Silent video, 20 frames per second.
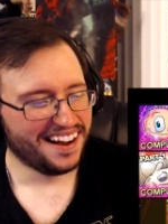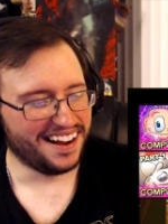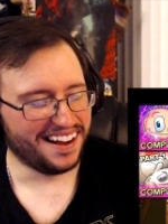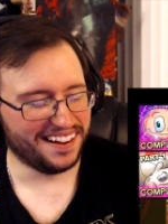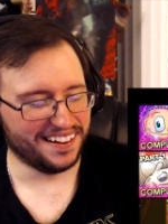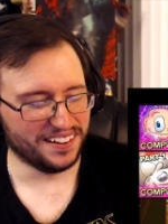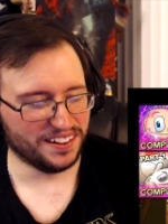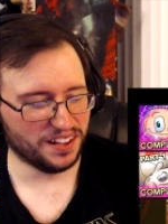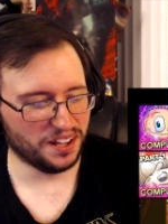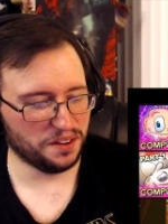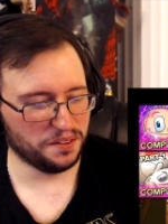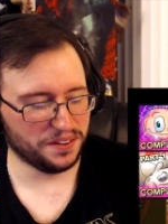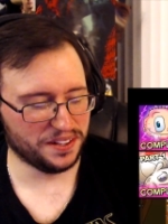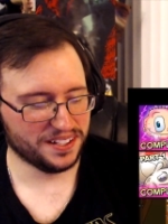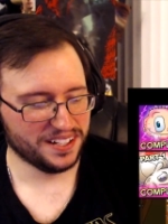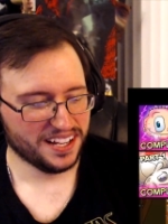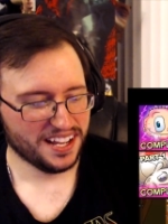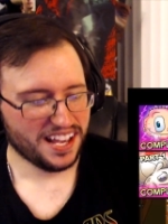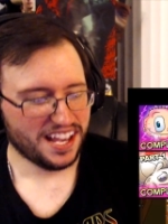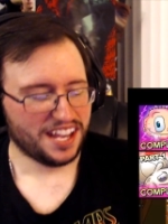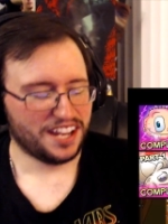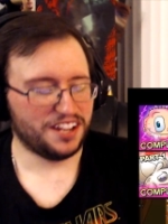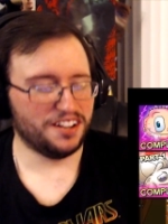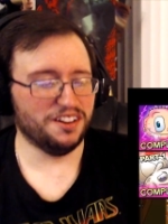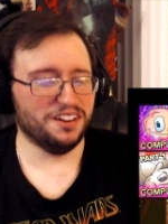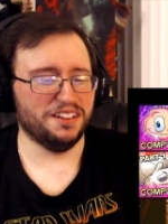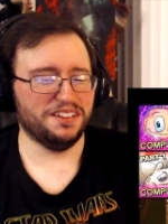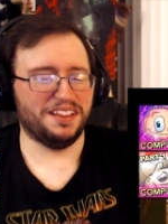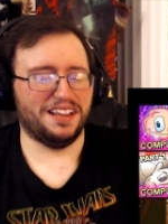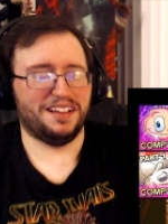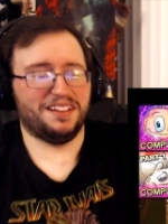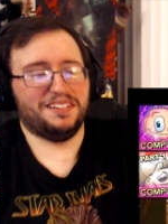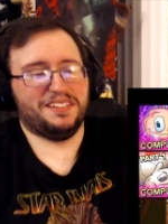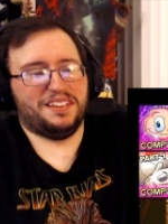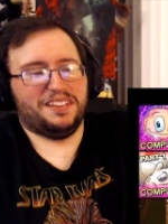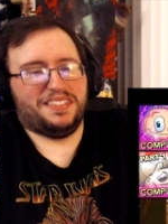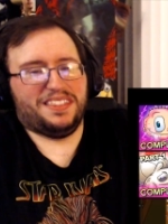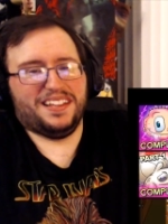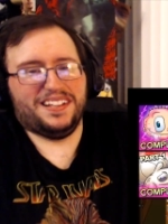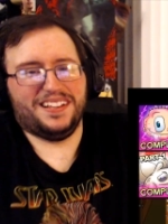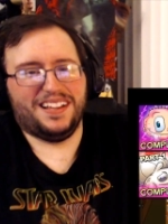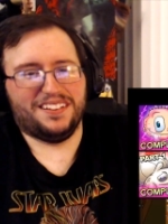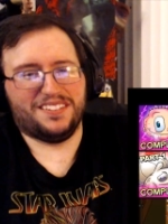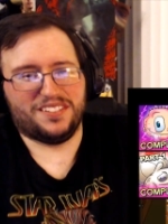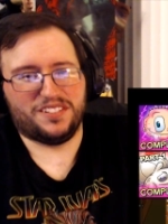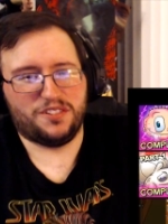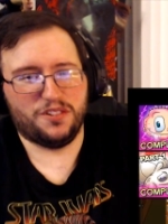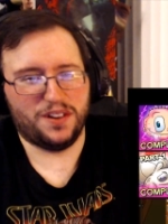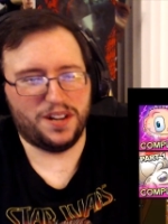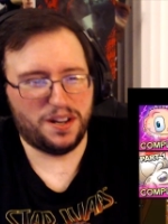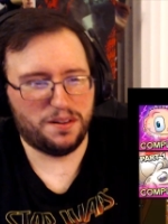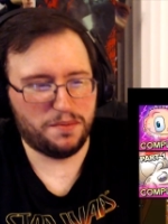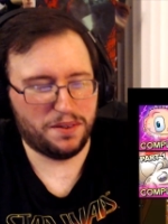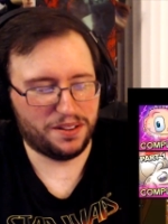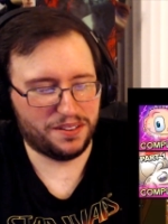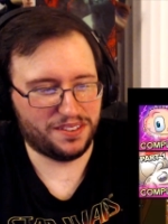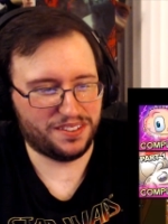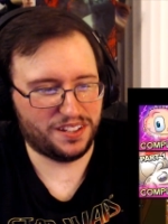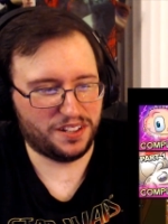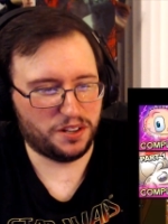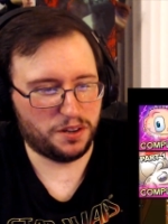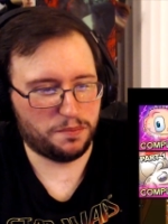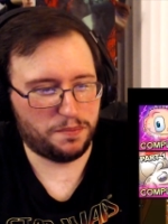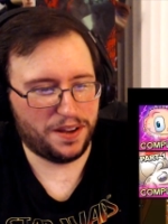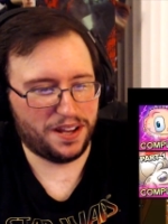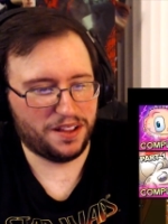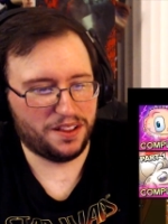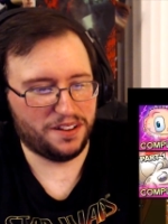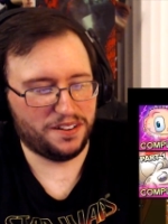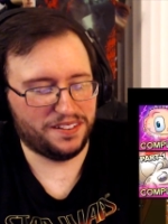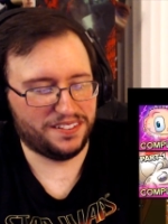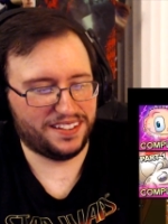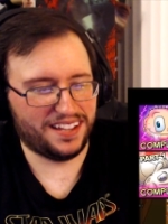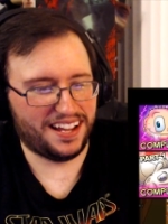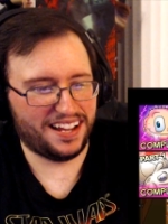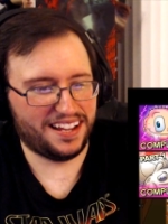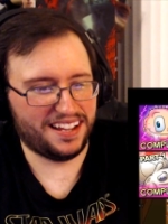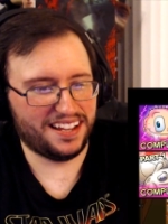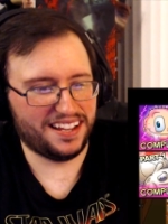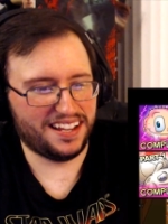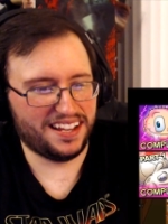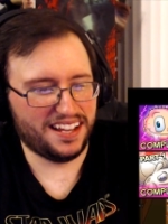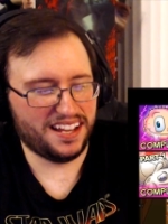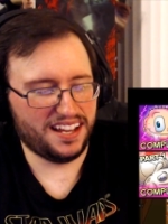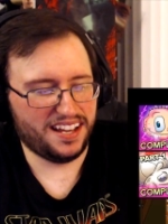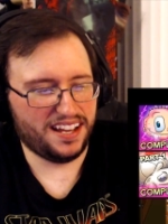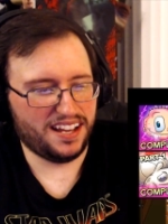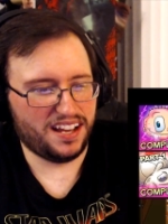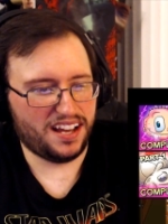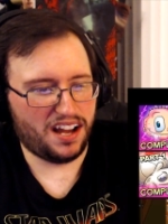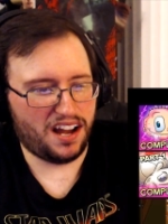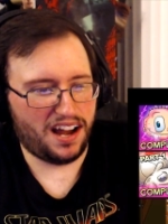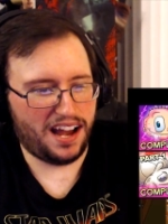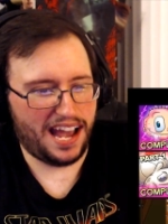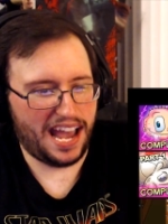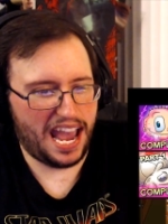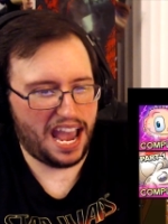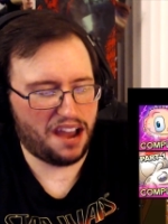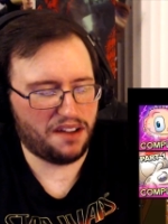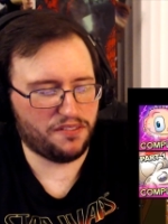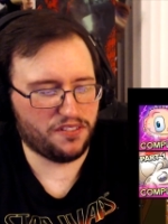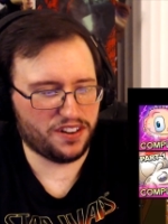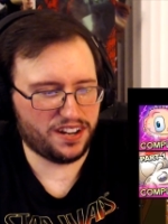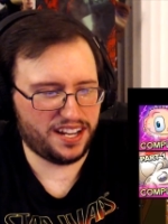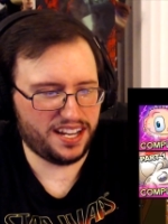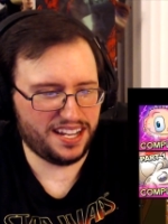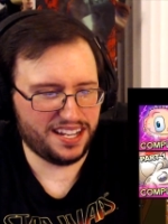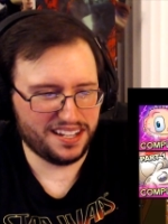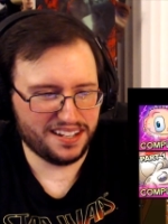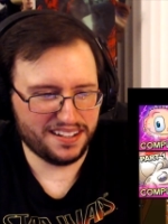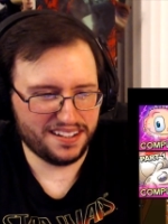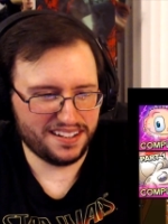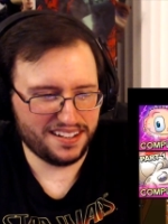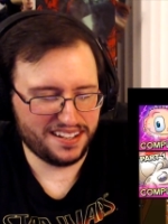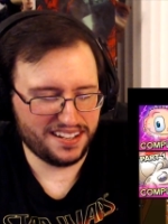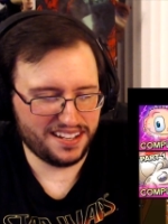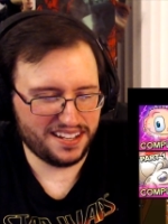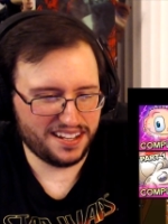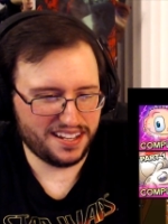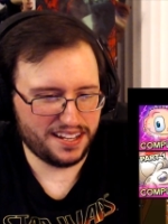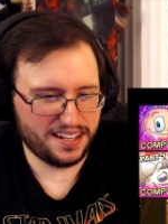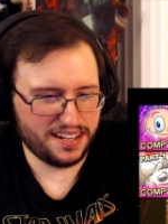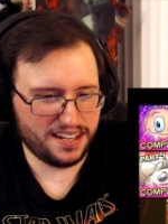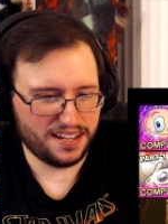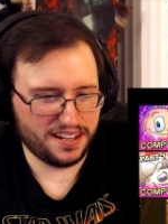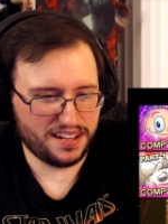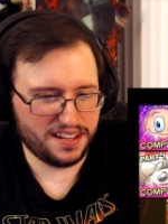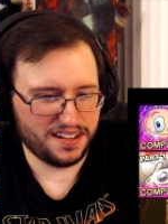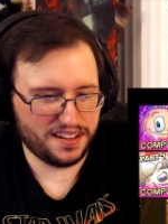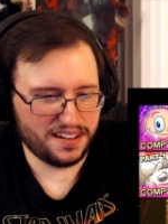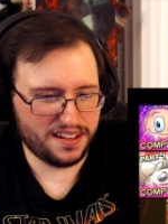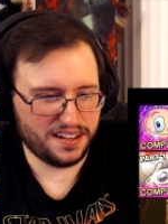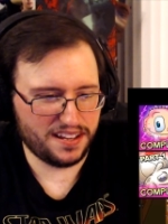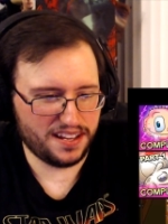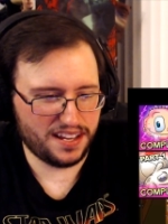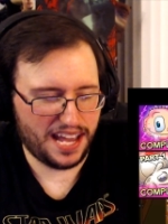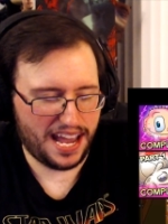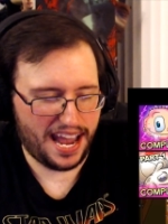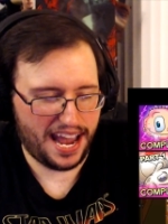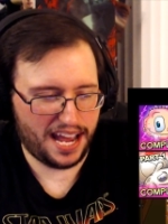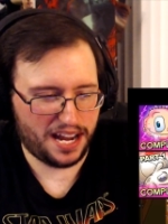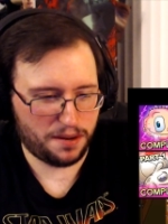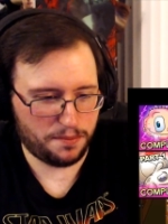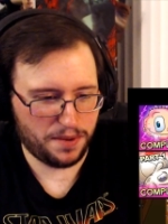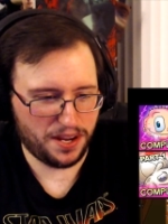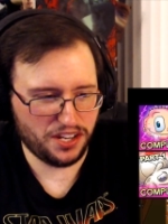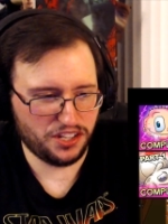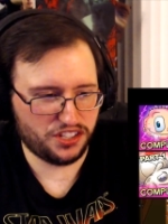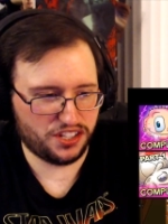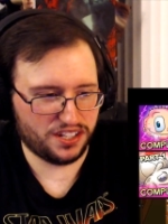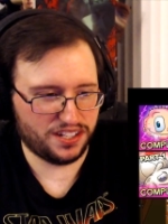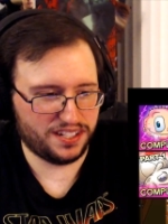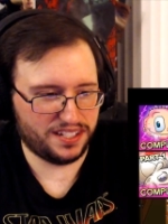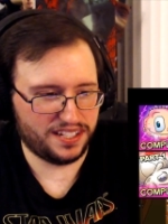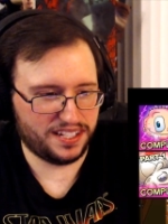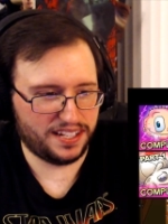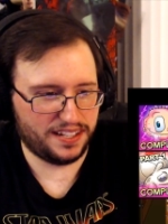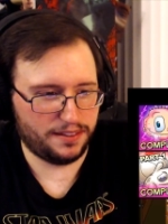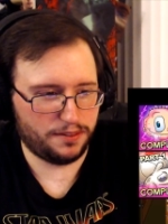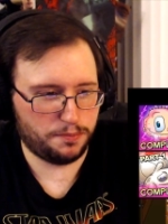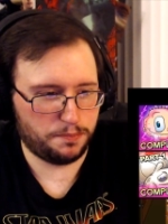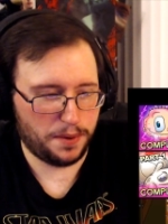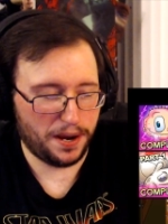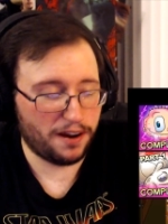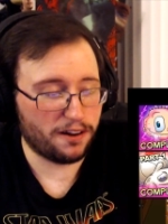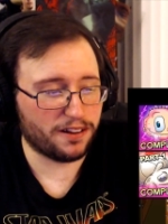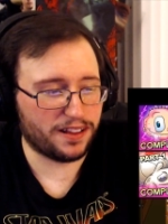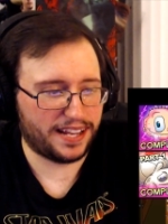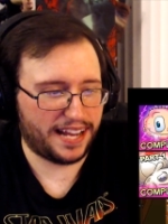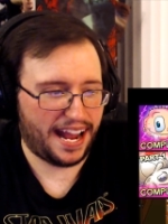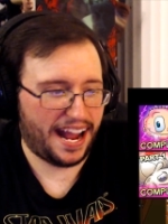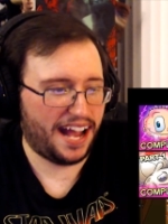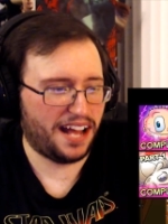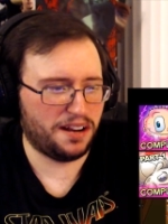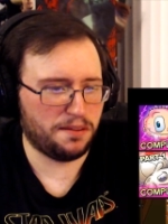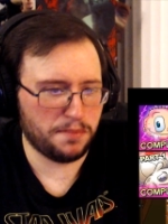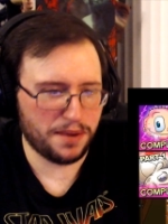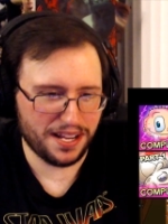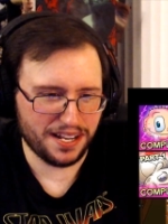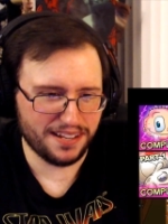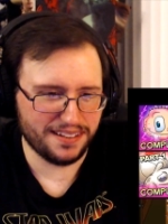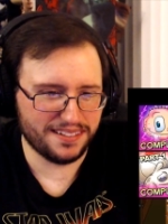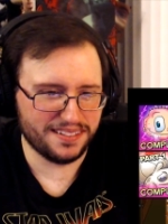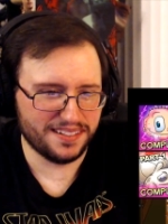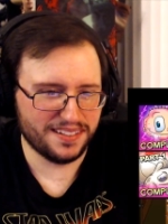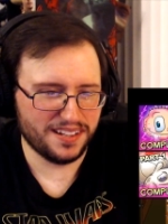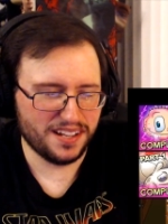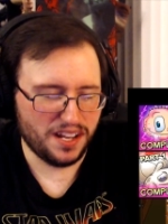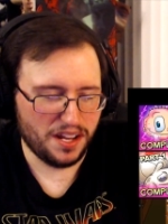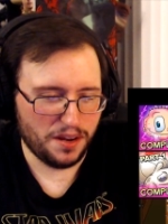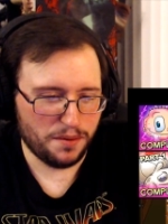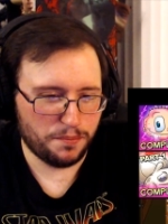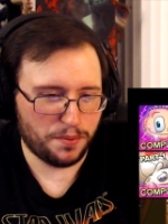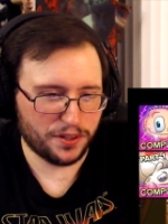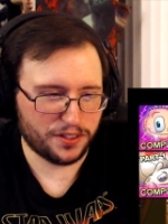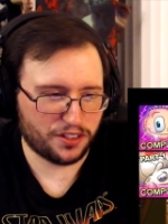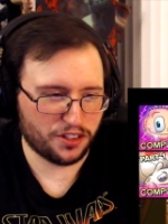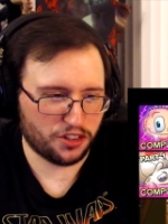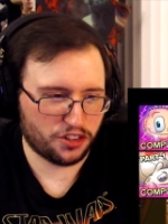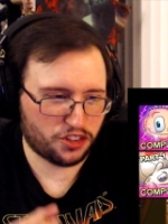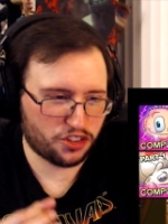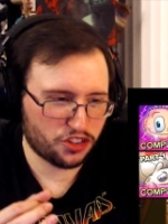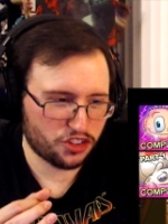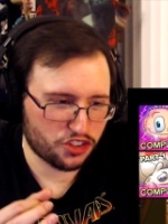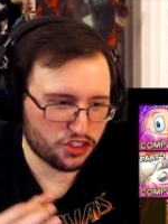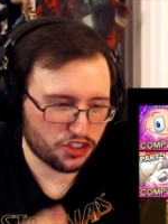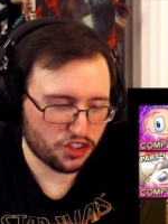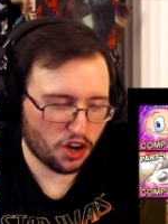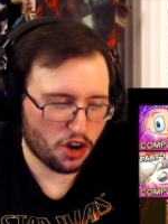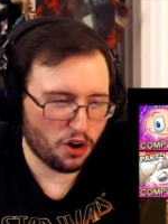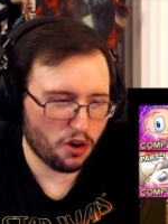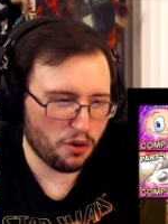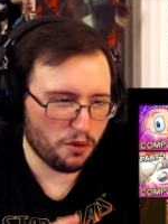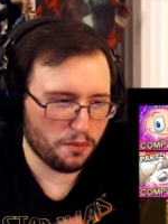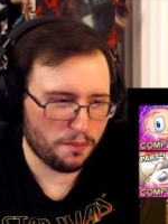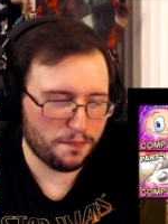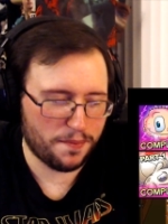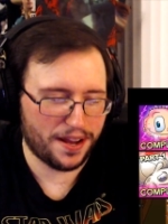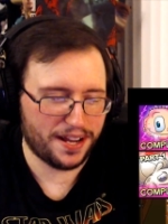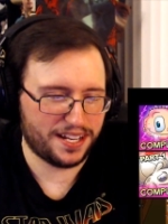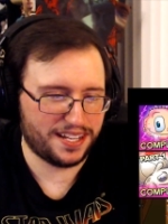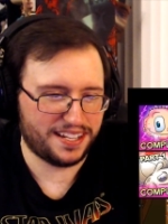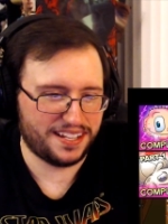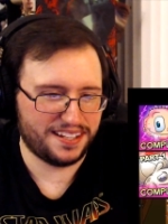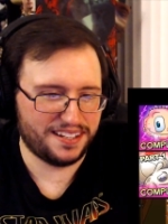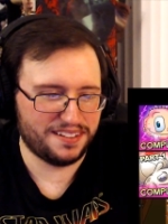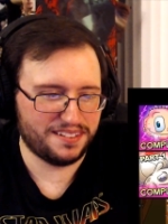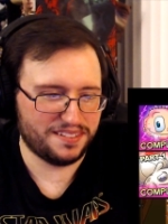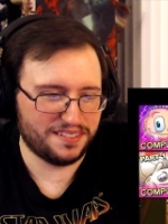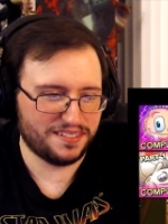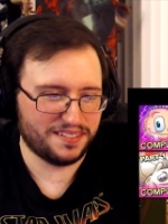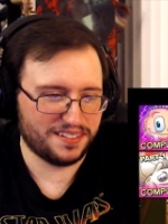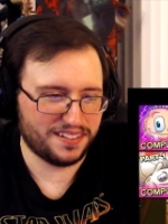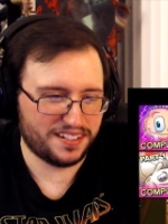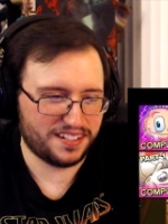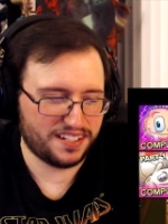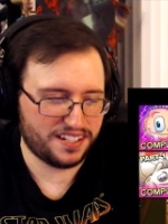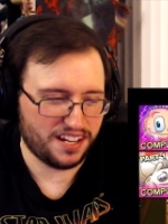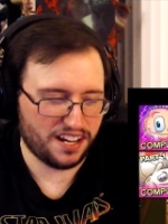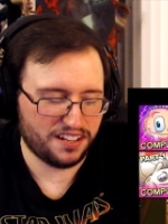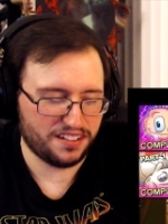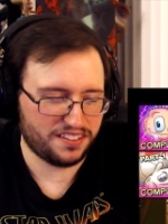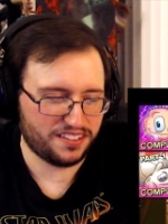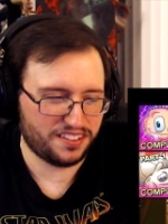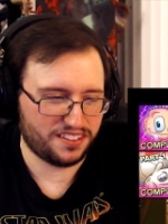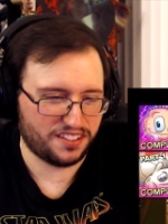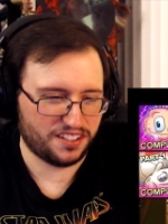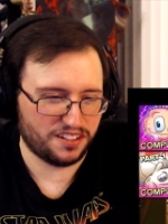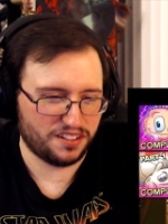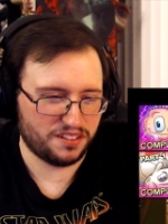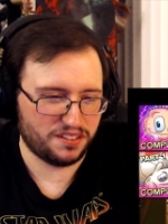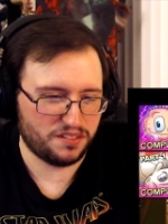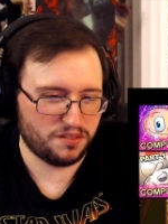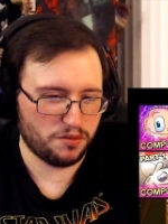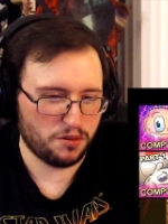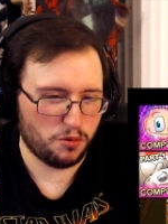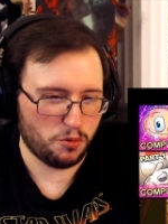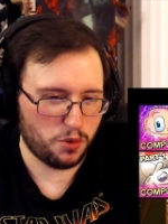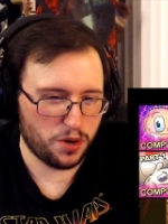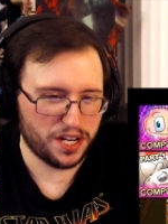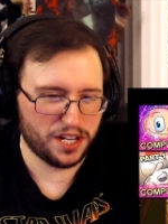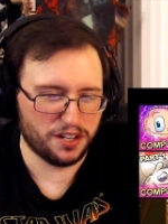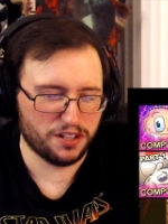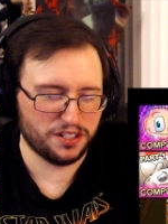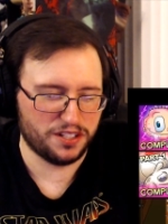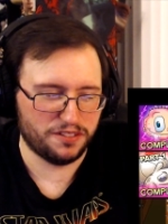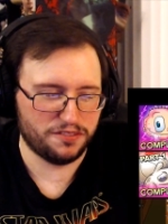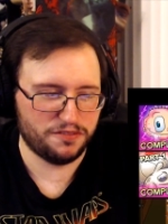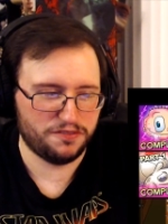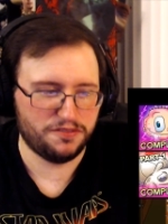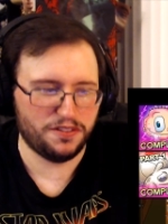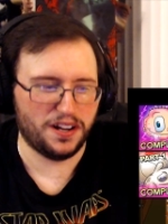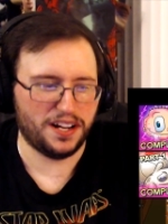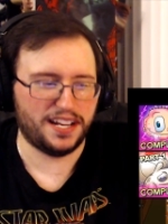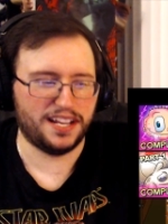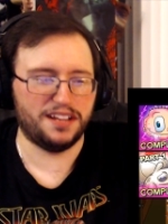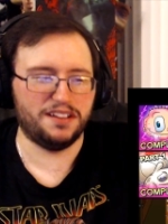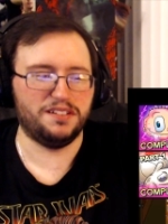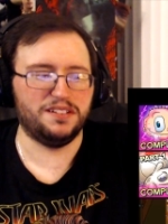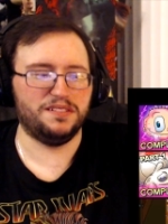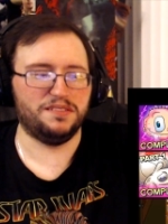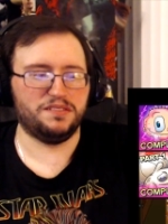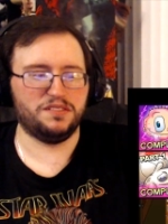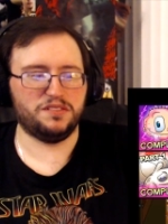I love it. You know the the thing that's great about Señor Pelo is that every animation is barely animated, but there's so many cuts to weird and fucking